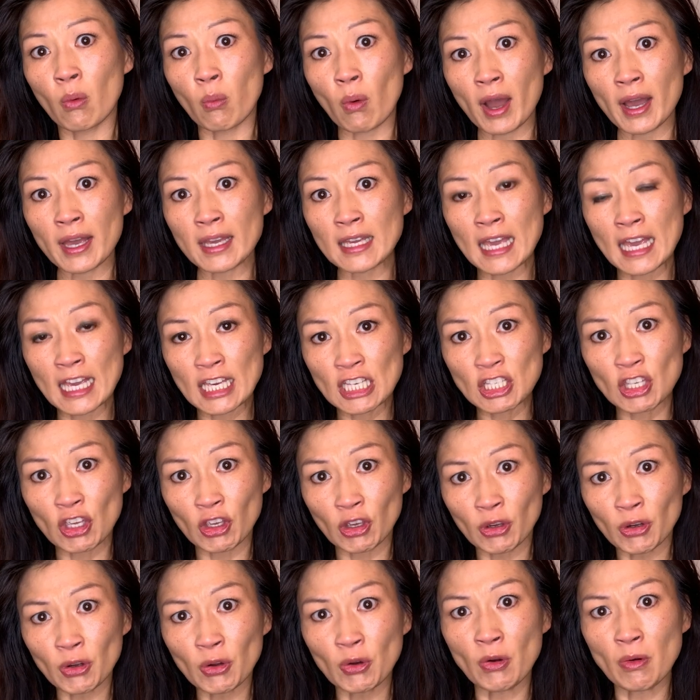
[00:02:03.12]
why
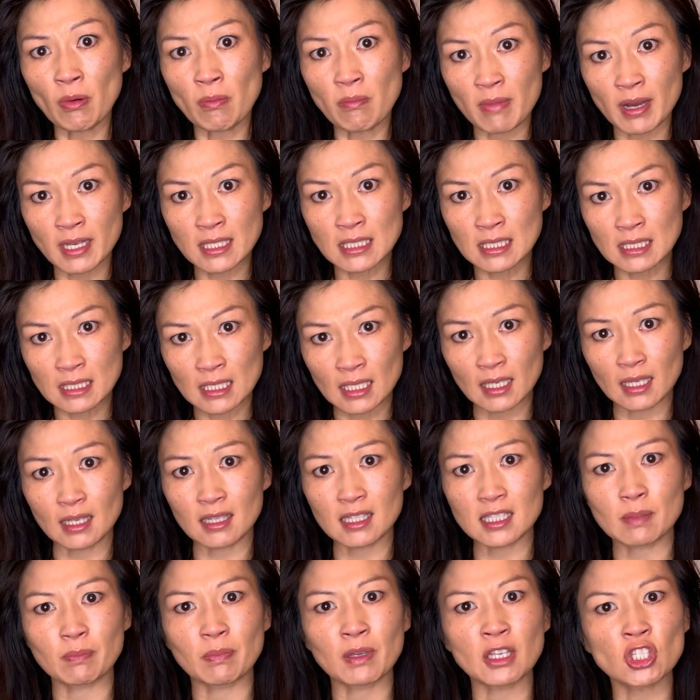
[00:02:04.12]
you must
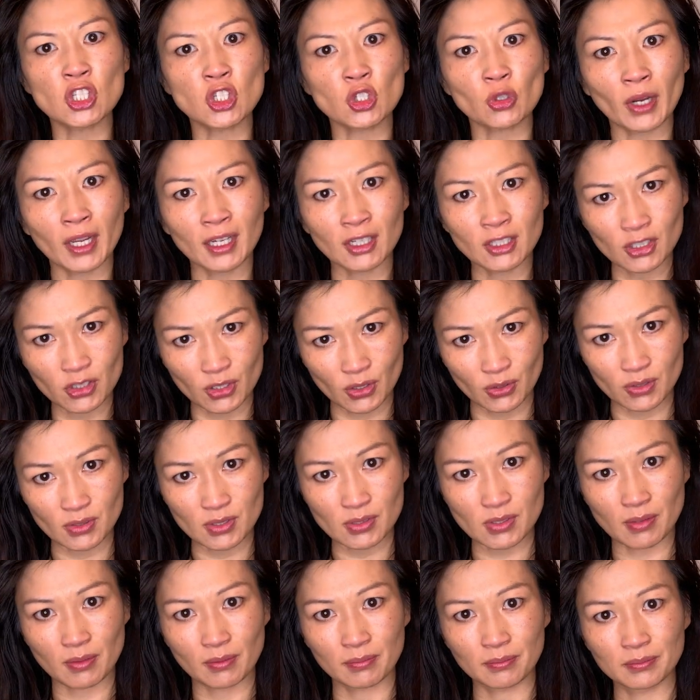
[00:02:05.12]
needs be
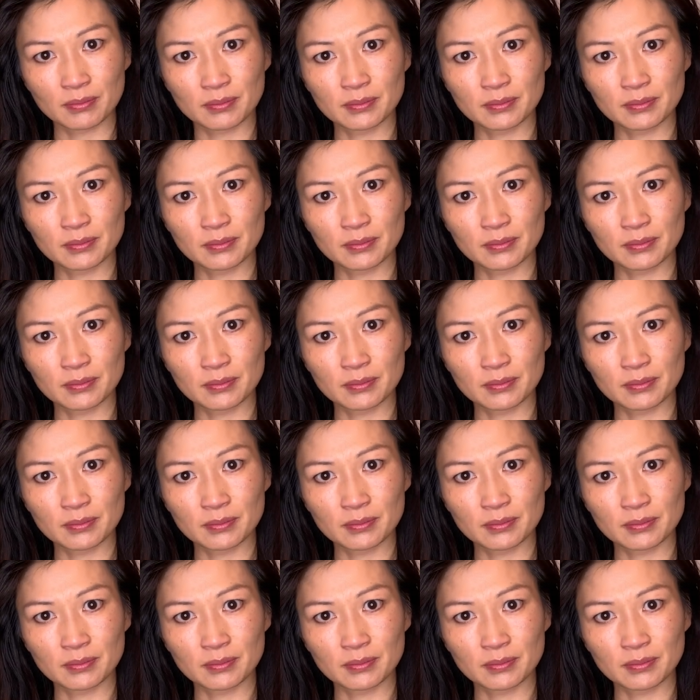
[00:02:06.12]
strangers.